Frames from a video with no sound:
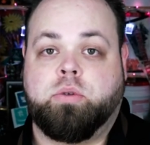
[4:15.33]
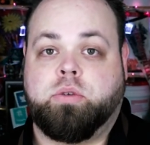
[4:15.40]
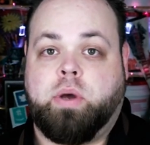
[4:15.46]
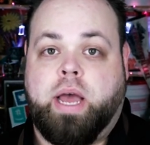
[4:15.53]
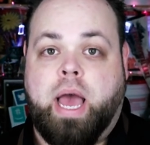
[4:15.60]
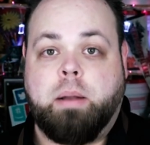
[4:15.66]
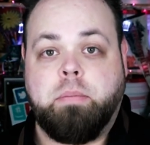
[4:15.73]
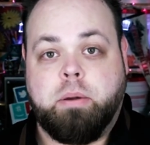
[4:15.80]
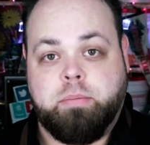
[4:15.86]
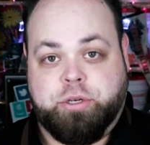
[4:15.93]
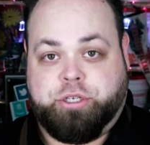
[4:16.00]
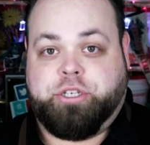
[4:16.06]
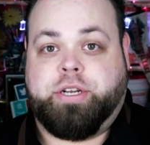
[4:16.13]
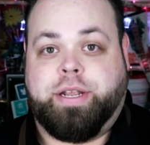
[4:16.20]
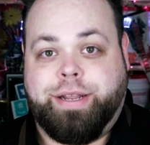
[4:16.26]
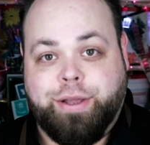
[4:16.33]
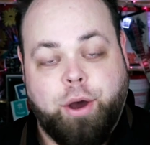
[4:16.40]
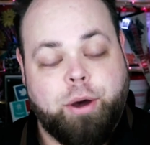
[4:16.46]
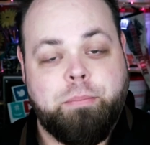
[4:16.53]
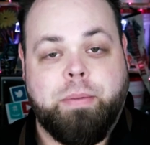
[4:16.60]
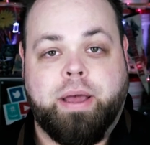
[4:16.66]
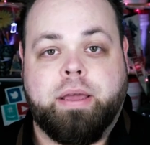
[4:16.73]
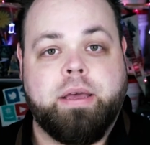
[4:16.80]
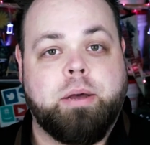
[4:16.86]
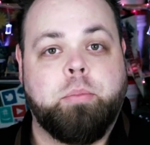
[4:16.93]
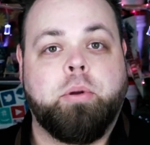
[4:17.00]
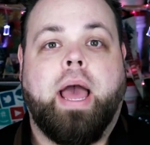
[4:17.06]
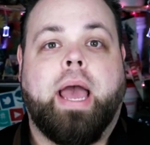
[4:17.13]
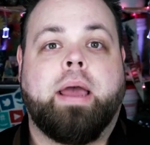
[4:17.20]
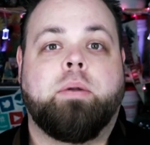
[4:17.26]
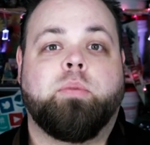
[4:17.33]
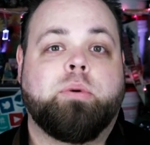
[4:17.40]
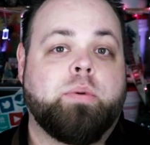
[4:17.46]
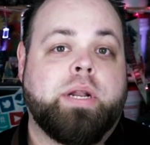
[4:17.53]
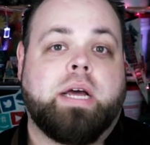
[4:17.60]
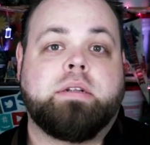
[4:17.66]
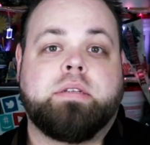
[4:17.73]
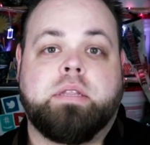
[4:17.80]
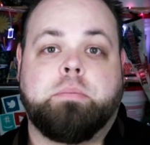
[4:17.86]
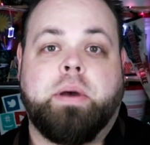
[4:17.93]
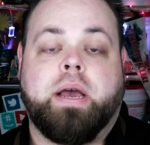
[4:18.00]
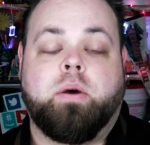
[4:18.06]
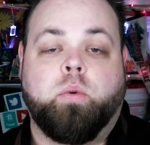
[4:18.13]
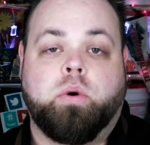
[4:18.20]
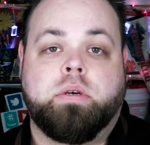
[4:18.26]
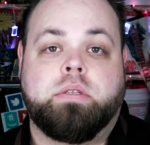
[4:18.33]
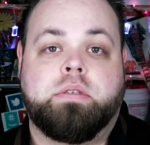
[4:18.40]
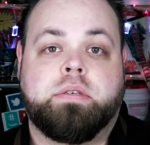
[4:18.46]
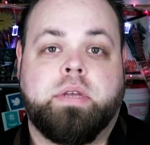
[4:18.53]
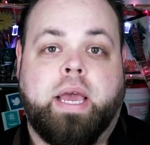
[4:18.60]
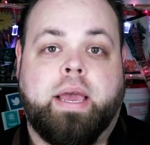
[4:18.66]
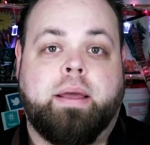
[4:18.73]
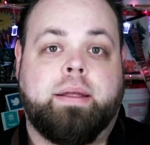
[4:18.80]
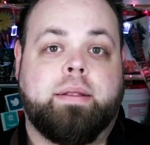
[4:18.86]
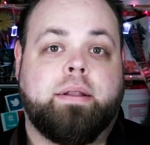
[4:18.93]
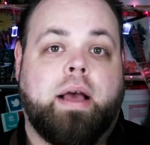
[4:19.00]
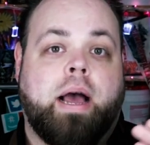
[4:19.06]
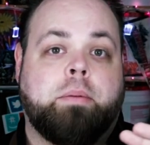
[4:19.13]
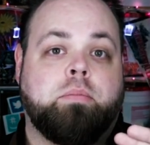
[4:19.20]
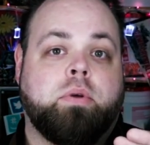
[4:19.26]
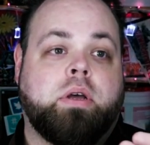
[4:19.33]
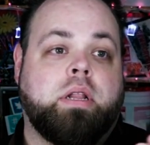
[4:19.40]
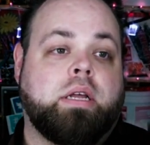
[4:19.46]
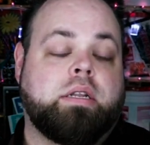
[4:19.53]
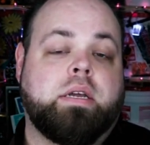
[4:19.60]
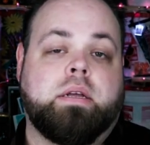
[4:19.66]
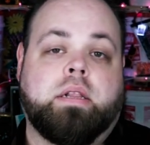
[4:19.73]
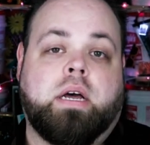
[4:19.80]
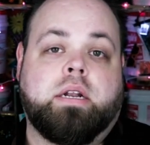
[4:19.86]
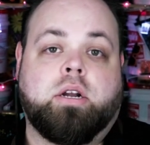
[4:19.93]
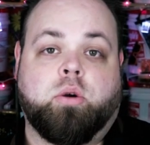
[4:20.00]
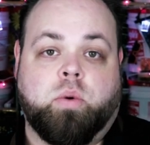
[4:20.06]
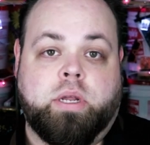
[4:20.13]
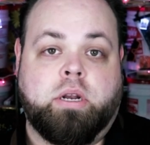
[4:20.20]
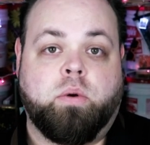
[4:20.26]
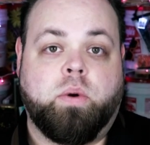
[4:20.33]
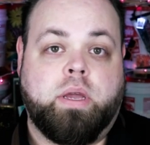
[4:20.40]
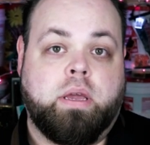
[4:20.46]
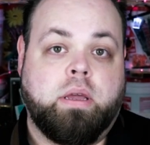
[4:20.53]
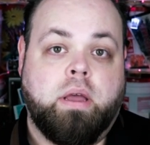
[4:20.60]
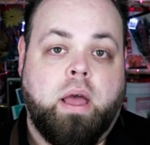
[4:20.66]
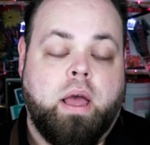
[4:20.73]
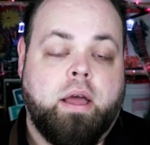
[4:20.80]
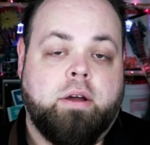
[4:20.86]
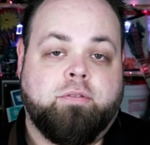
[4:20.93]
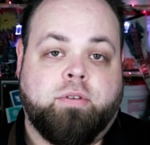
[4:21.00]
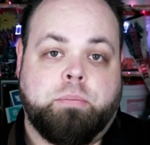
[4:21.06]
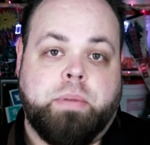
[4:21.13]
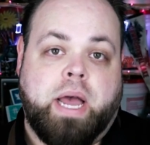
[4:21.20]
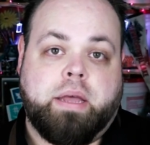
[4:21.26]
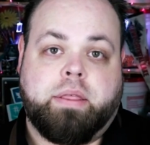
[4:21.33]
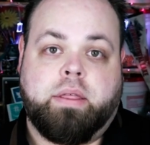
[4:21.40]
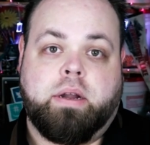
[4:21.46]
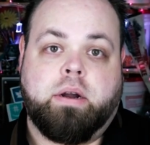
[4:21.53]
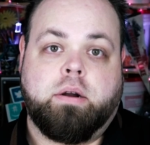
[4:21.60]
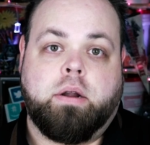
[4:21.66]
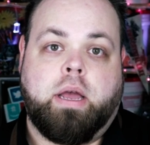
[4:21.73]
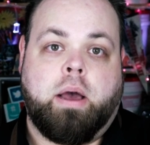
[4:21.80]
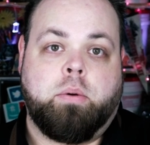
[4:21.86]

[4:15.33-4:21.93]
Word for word: So I had my machete on my hip, and we went out to the backwoods, and I'm collecting a lot of greenery from back there.